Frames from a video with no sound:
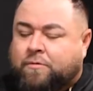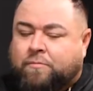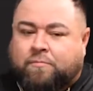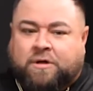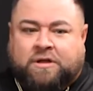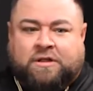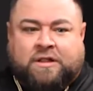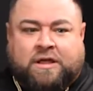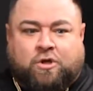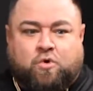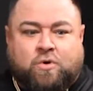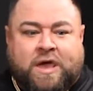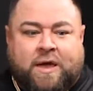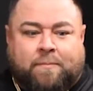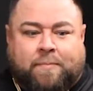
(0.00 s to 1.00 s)
Meaning like you
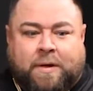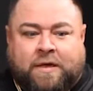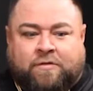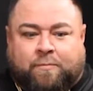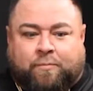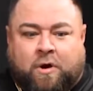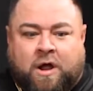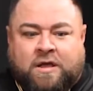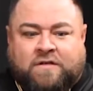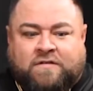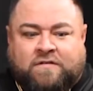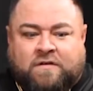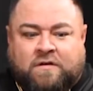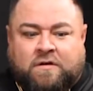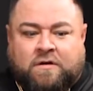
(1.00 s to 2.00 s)
can't pay the
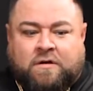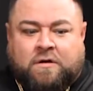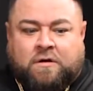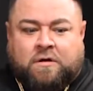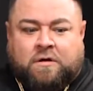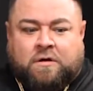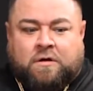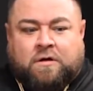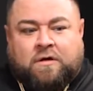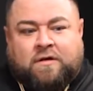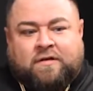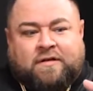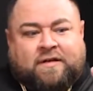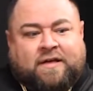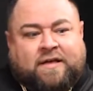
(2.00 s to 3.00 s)
price
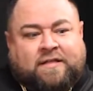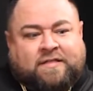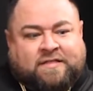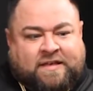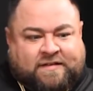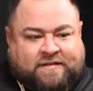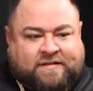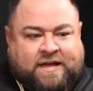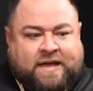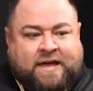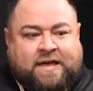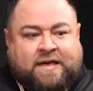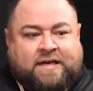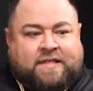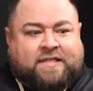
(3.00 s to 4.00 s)
this
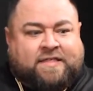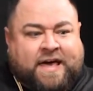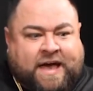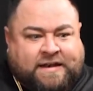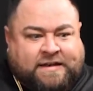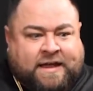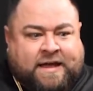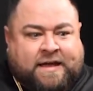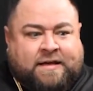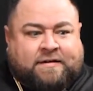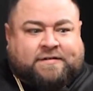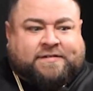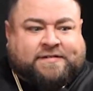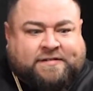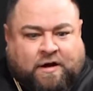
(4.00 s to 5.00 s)
day, that day,
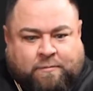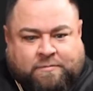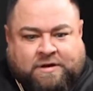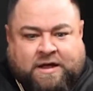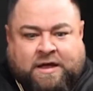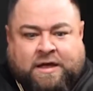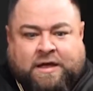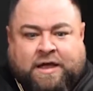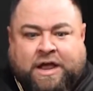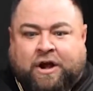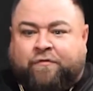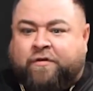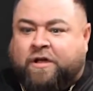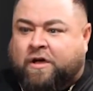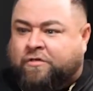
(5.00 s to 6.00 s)
someday,
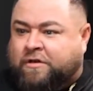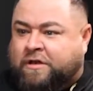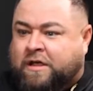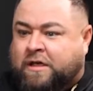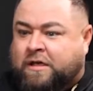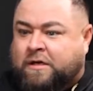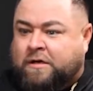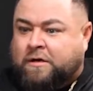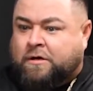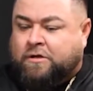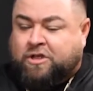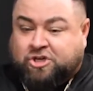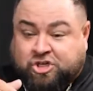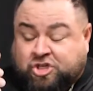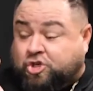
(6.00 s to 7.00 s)
every other day.
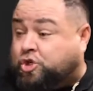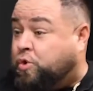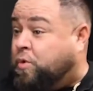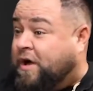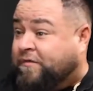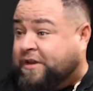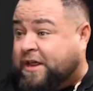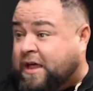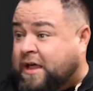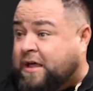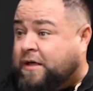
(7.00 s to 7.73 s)
That shit's due every day.